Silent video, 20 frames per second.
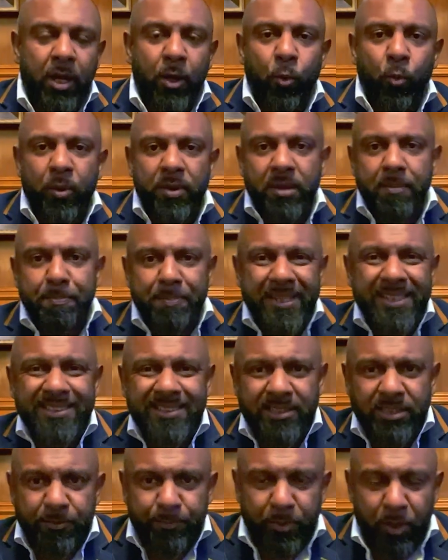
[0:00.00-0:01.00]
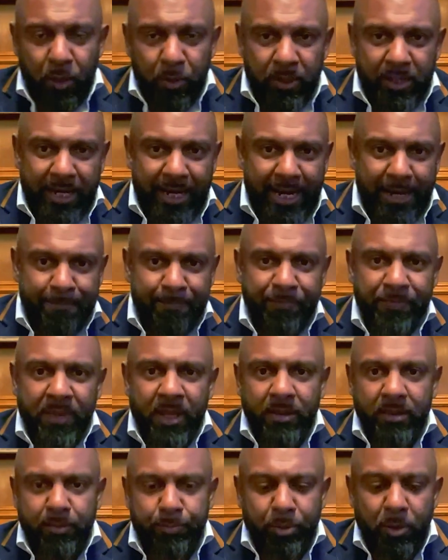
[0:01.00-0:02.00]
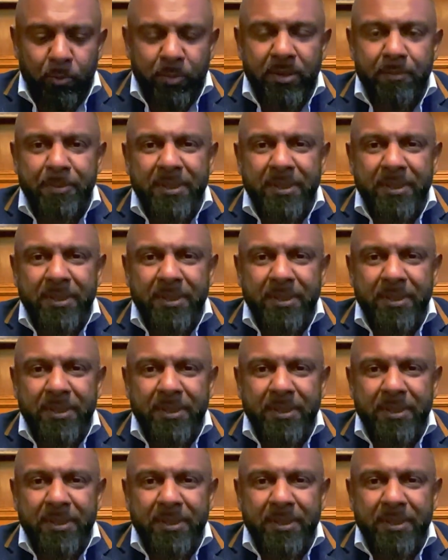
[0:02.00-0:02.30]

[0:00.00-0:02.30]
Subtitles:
With a business broker, the problem with